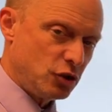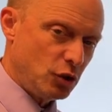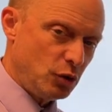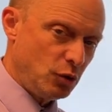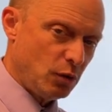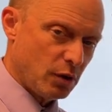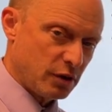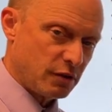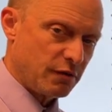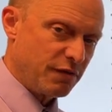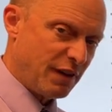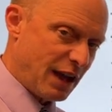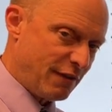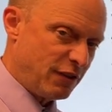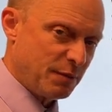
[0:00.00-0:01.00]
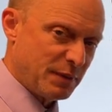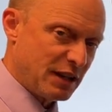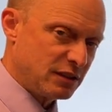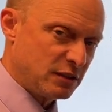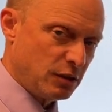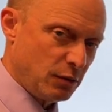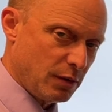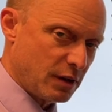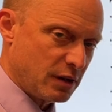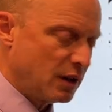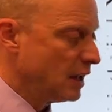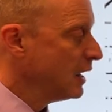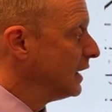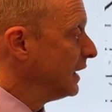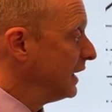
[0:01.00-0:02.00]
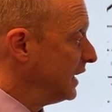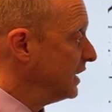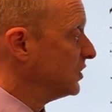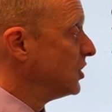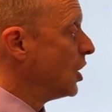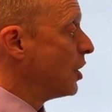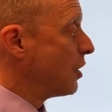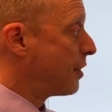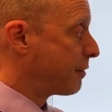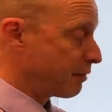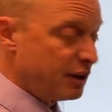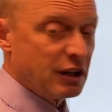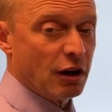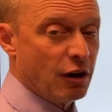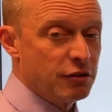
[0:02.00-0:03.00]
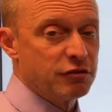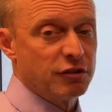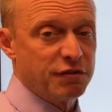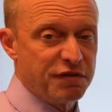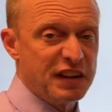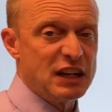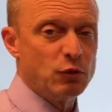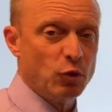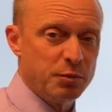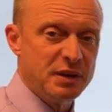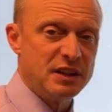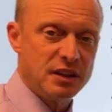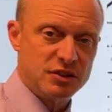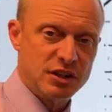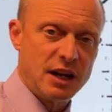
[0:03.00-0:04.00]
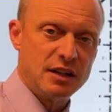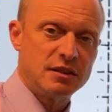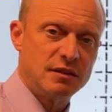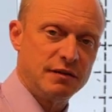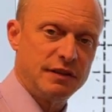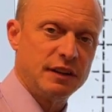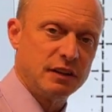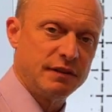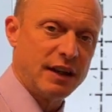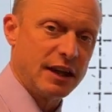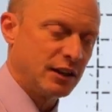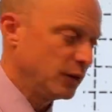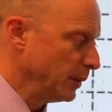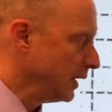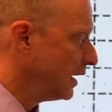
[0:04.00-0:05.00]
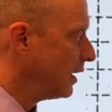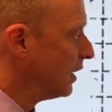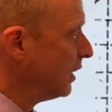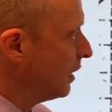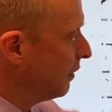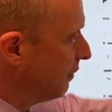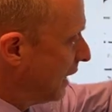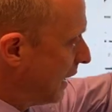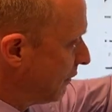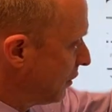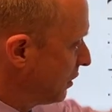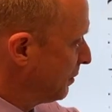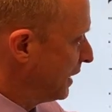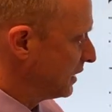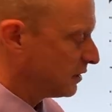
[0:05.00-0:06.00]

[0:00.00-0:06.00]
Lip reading: 200, 500 minus 200 is 300 feet would be the change in field value here. 500 minus